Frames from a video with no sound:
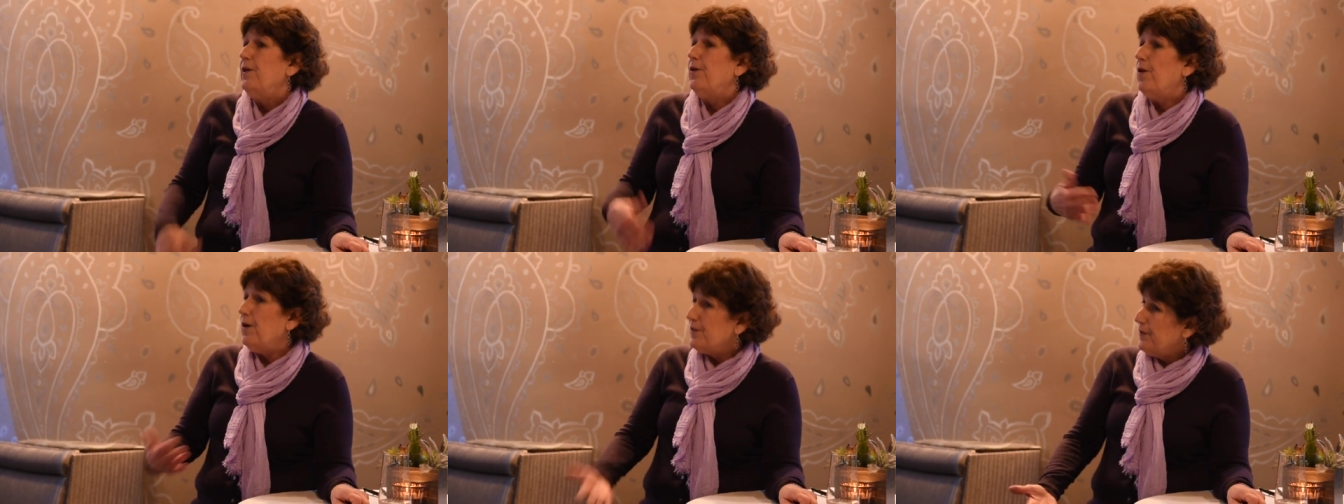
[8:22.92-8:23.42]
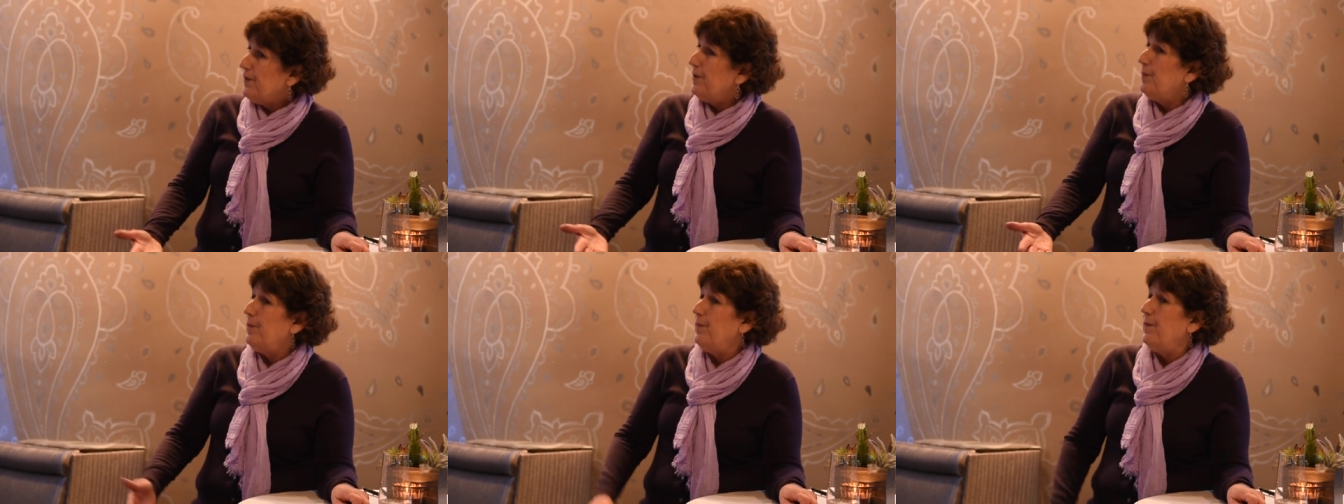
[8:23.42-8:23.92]
You're also
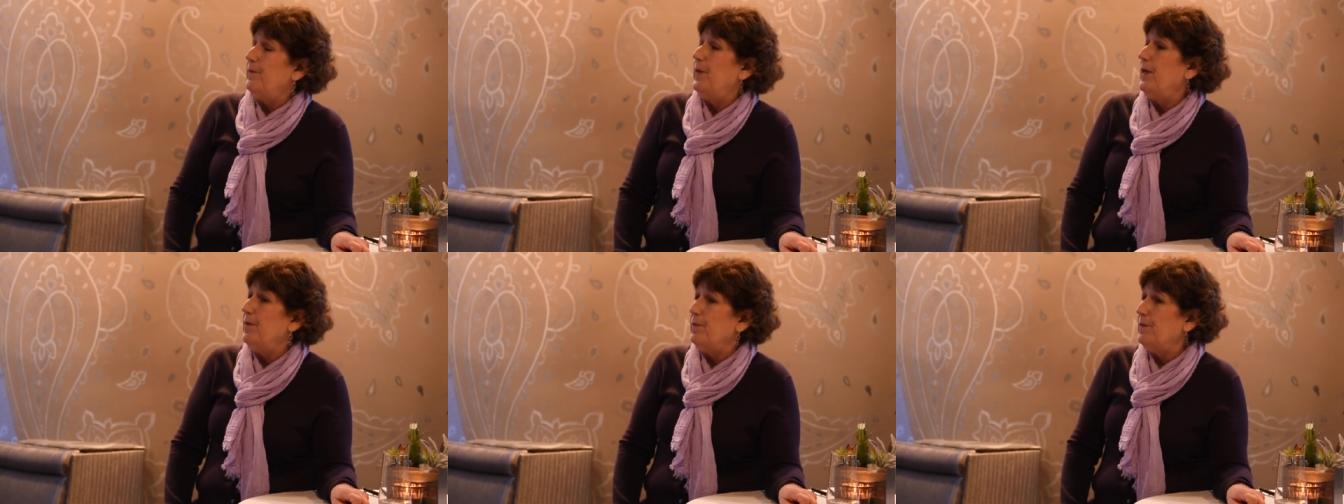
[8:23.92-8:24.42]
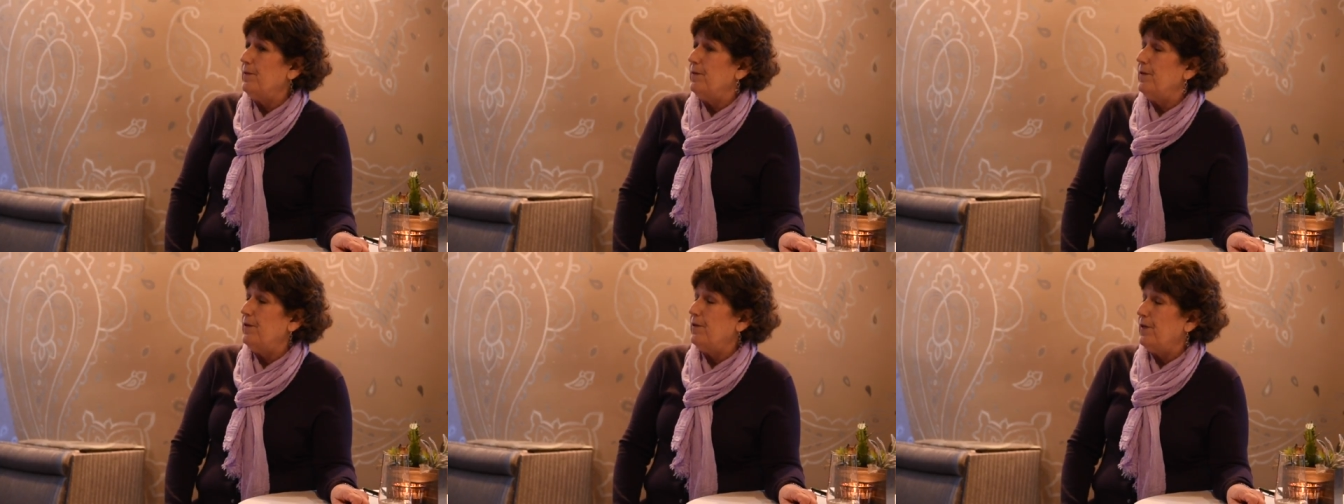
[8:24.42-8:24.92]
going to
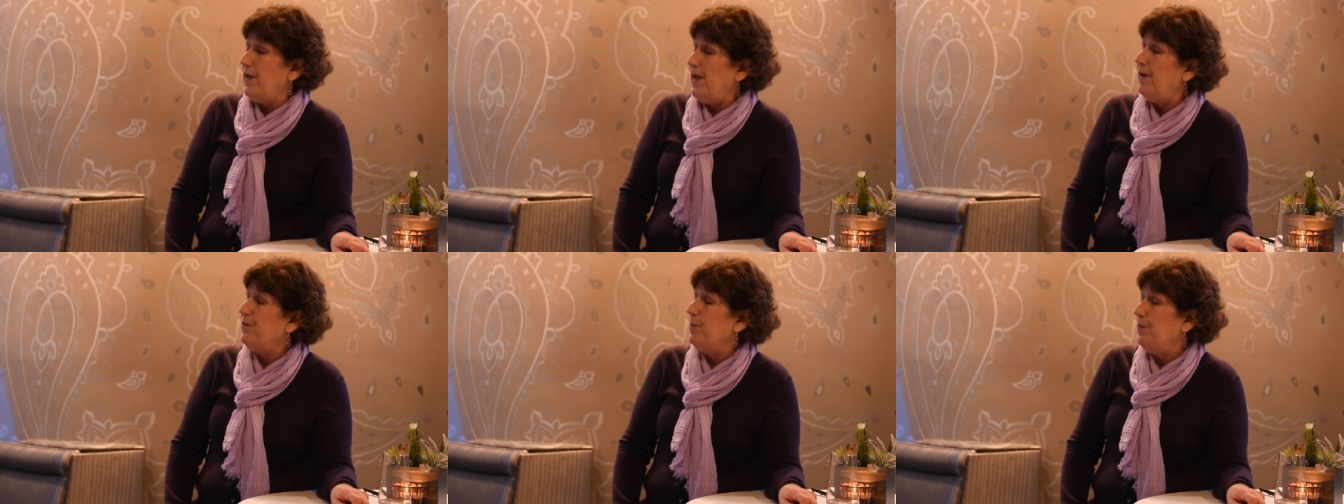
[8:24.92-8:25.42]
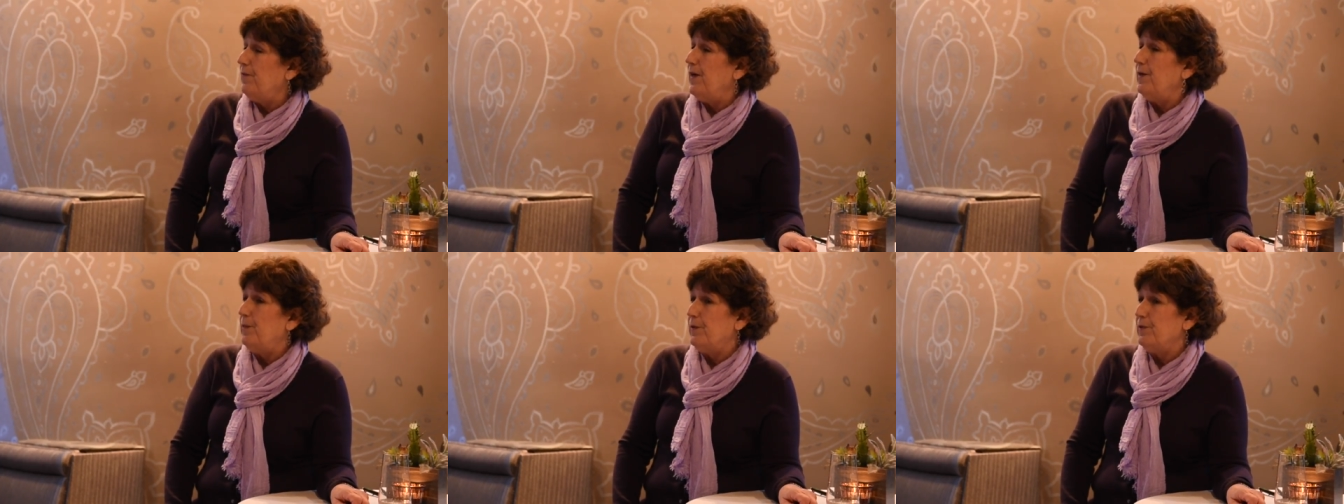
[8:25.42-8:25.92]
you're going to have to
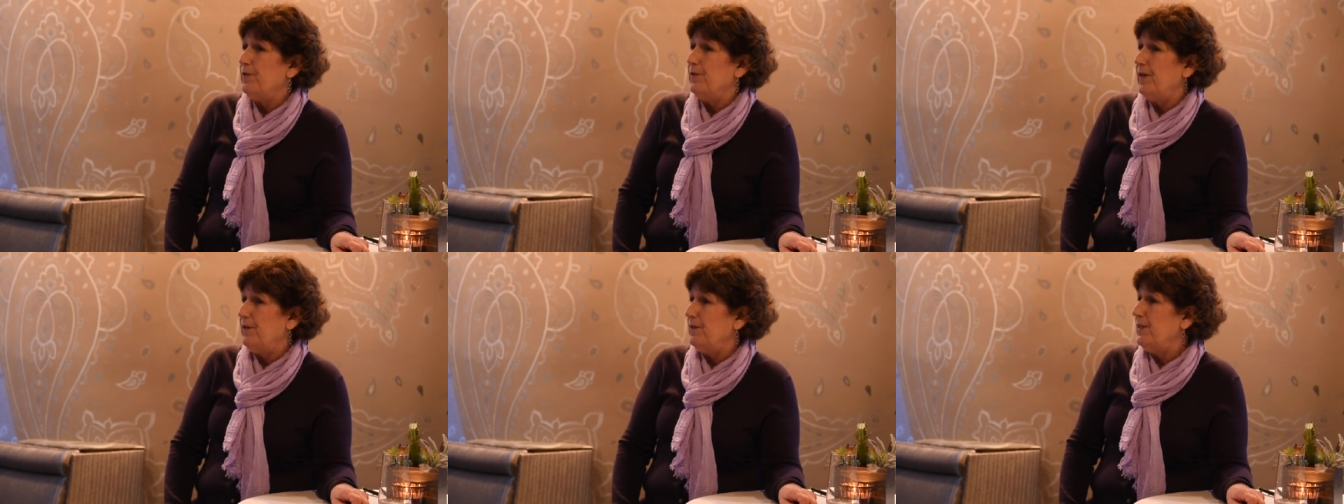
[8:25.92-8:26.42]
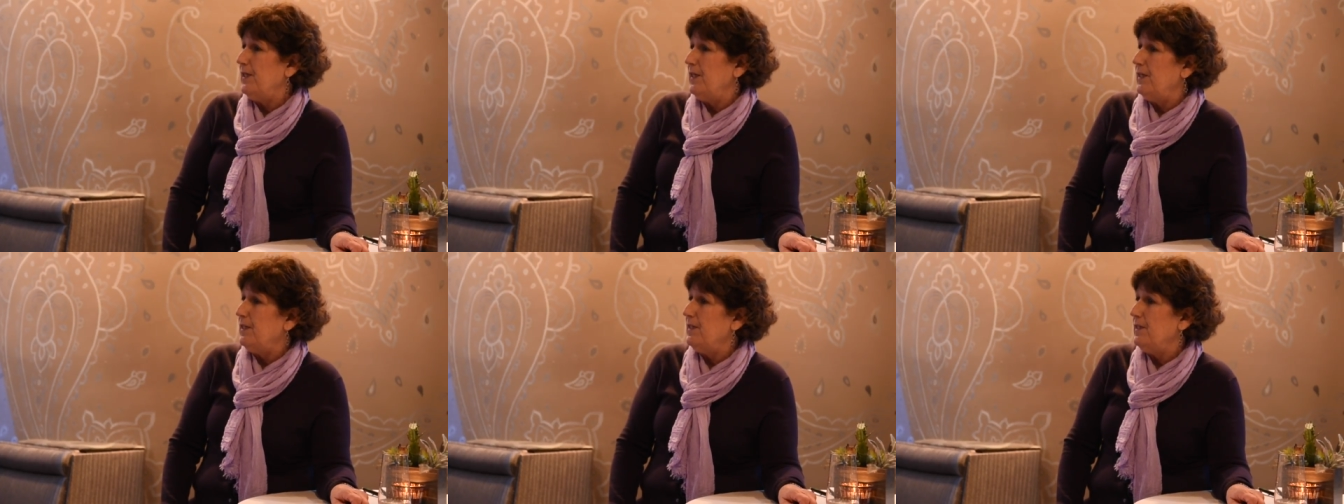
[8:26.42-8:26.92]
provide personal
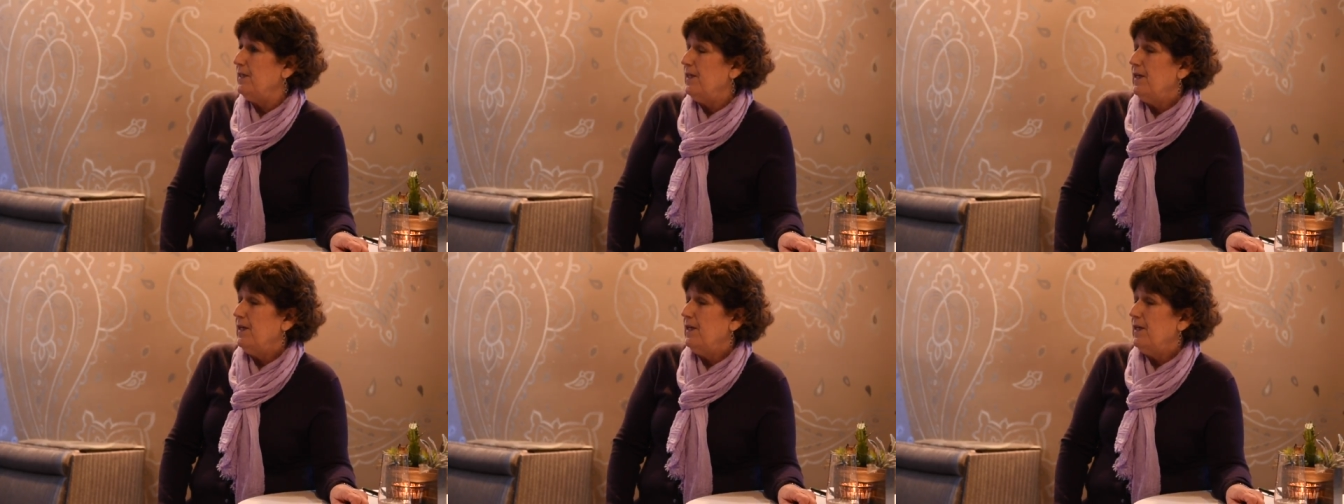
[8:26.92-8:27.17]
guarantees.